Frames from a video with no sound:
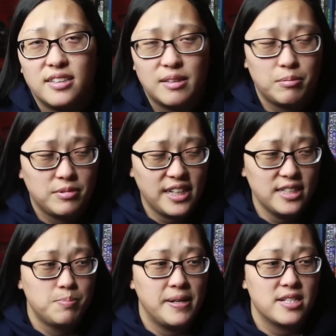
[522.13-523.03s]
Now,
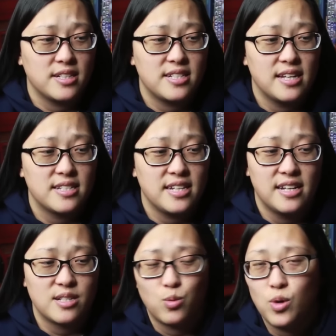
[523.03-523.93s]
Jace basically says he
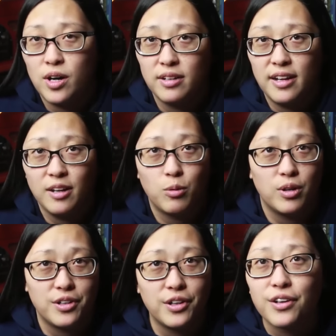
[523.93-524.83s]
doesn't want
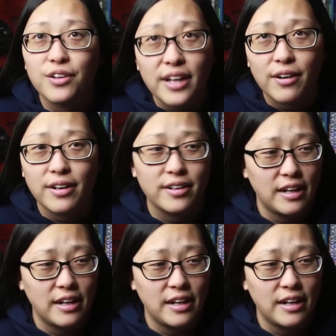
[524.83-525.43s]
anyone to hurt Clary.